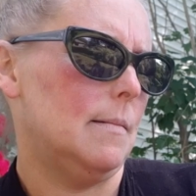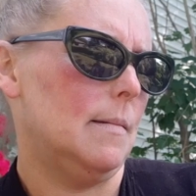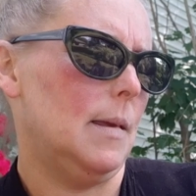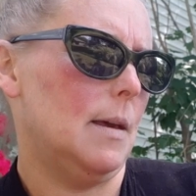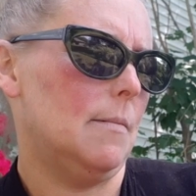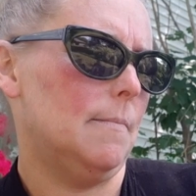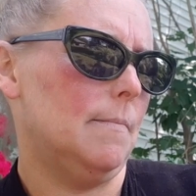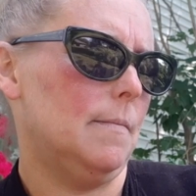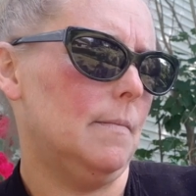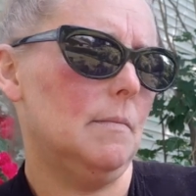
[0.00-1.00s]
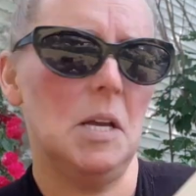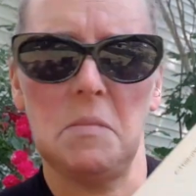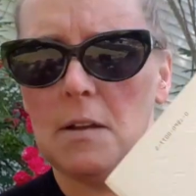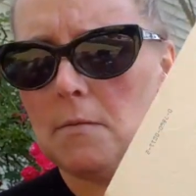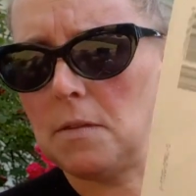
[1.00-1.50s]
Yeah. I
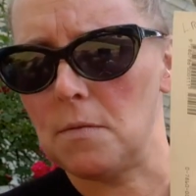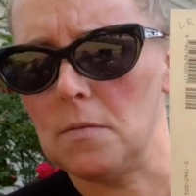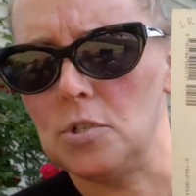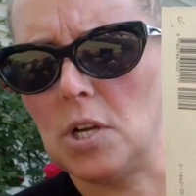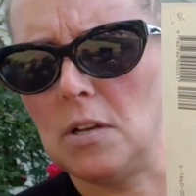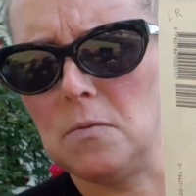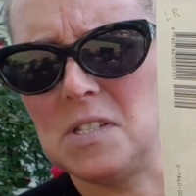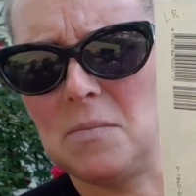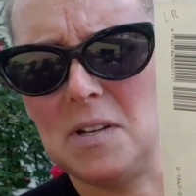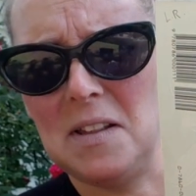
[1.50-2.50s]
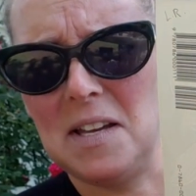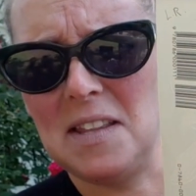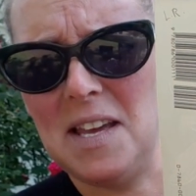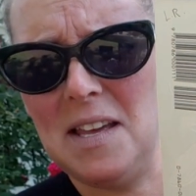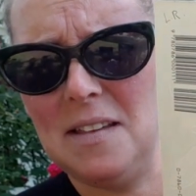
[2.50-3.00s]
might run through the jungle with somebody like
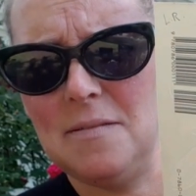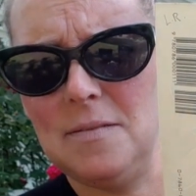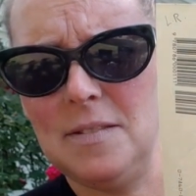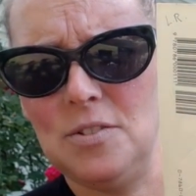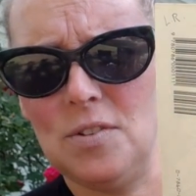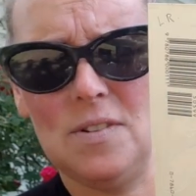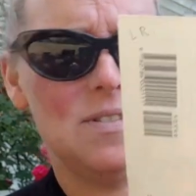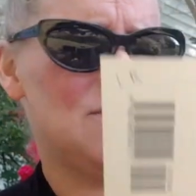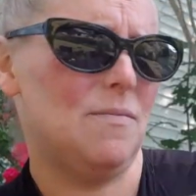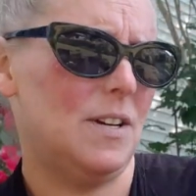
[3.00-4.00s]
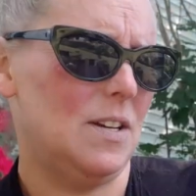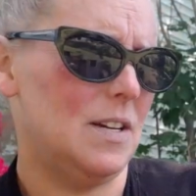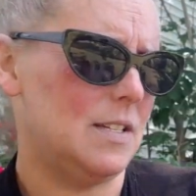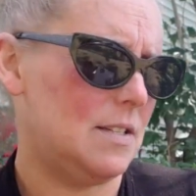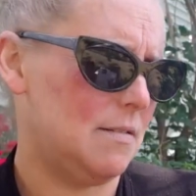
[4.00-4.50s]
that. Sure, why
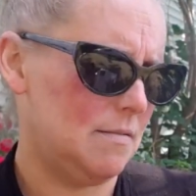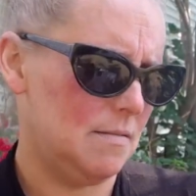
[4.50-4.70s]
not?